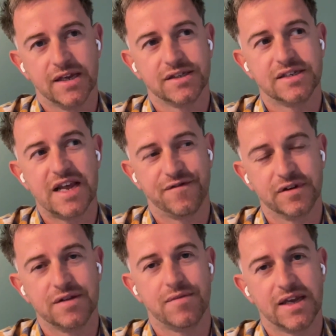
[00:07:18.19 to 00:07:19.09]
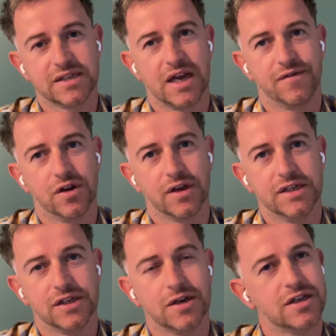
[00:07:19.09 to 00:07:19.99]
that definitely
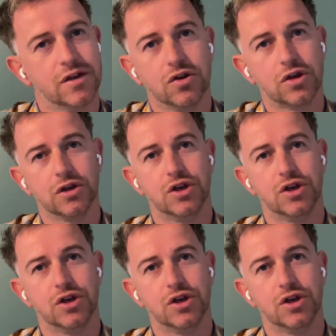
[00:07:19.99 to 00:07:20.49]
makes life a lot easier.